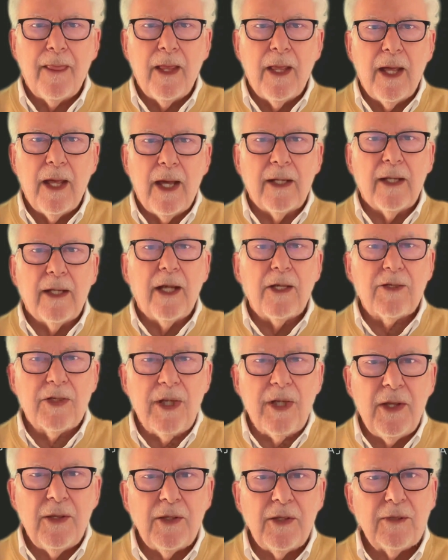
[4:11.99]
And
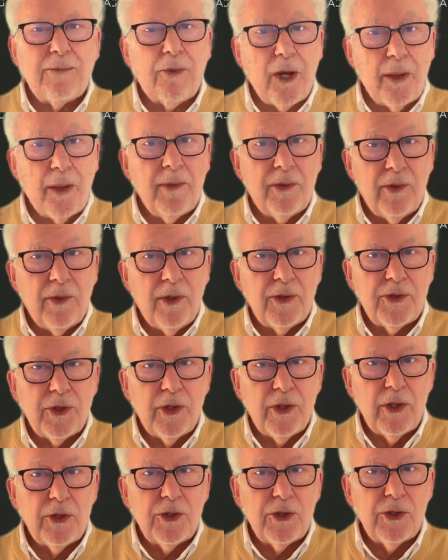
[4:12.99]
lastly, there's primary
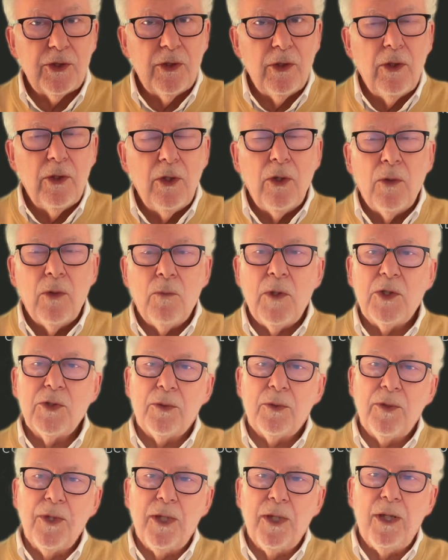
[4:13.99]
research, which will
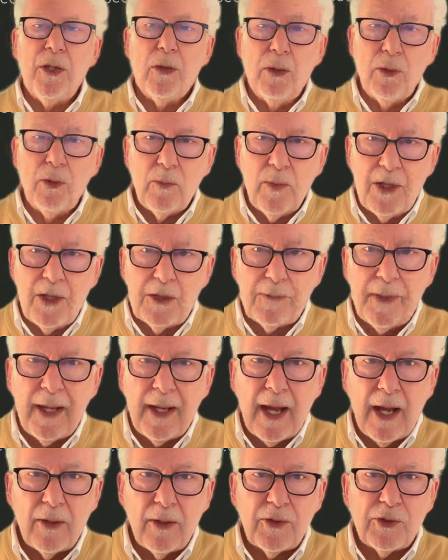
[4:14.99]
nearly always be
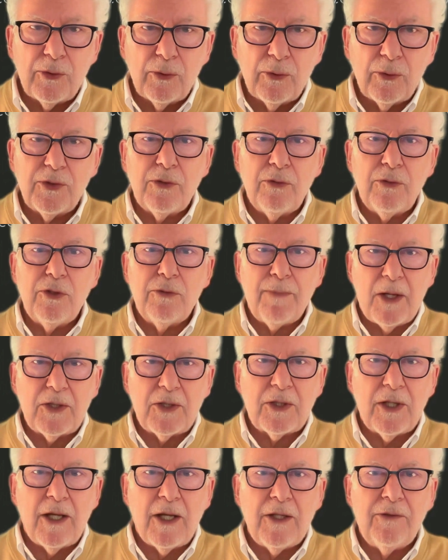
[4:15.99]
outsourced to
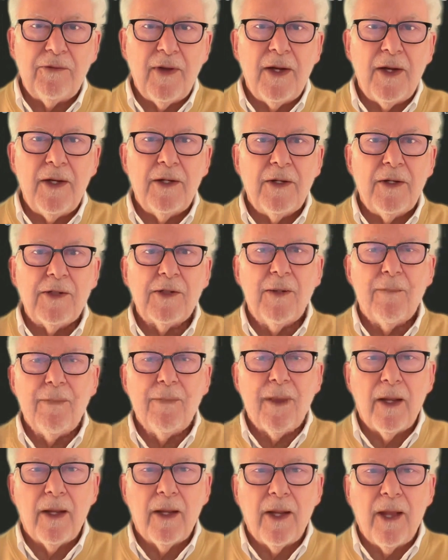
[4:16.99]
specialized vendors
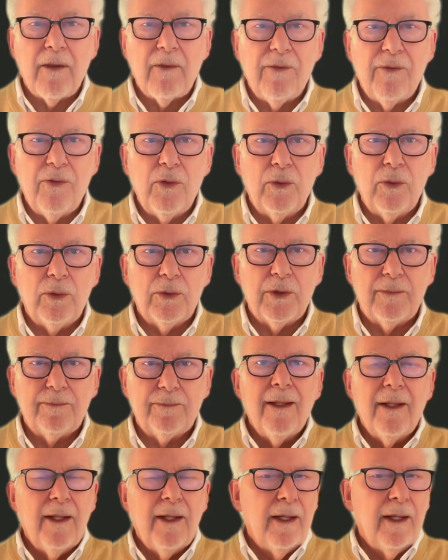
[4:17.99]
like Fould.
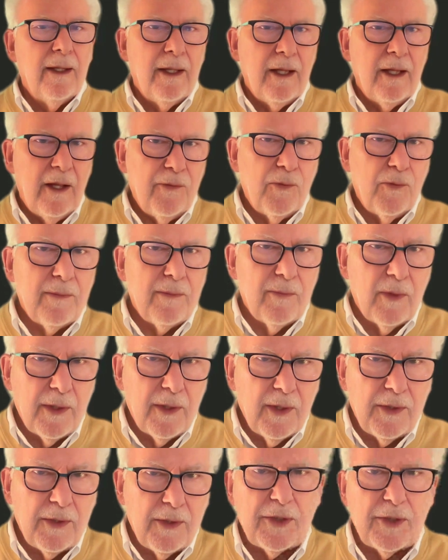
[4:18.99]
If one
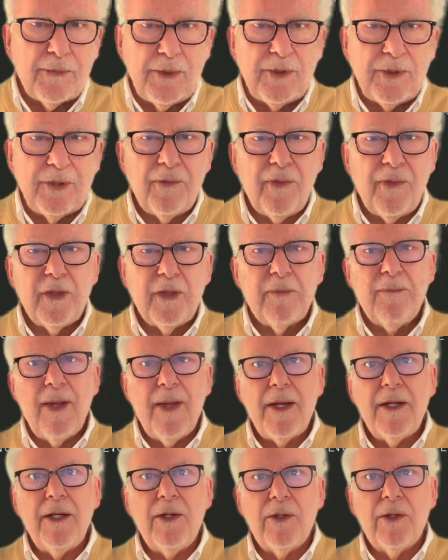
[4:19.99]
monitors specific
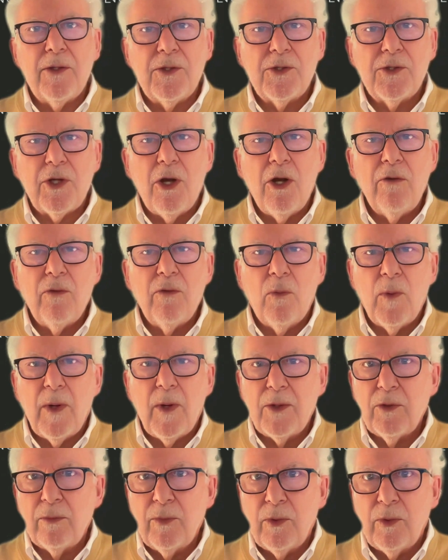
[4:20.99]
competitors over 1
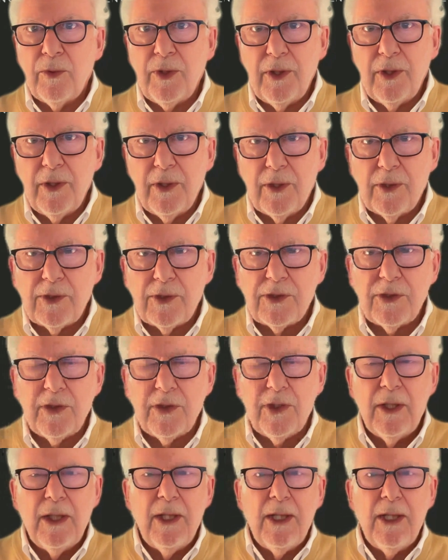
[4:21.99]
or more years,
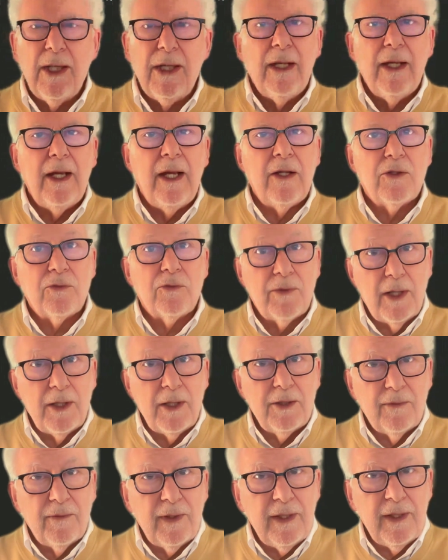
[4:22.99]
it's
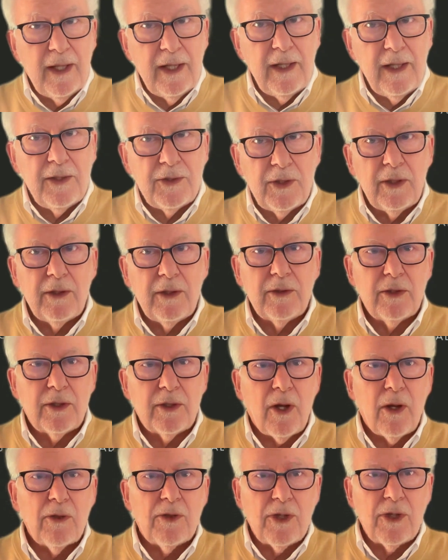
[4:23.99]
relatively easy to go
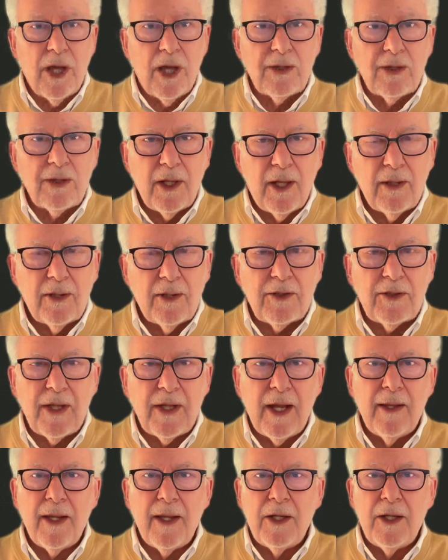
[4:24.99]
and start to
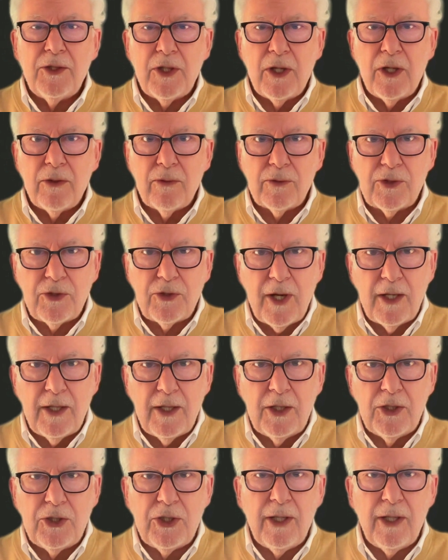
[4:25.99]
understand their general
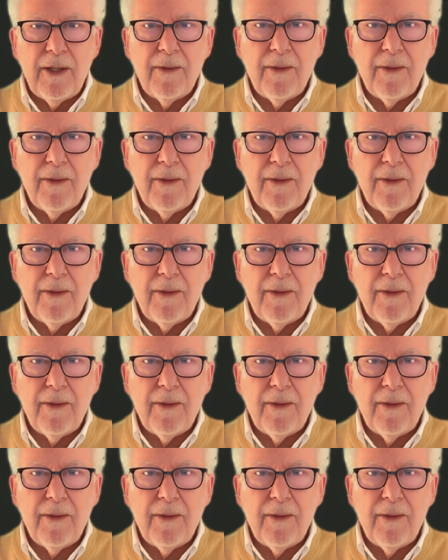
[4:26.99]
strategy.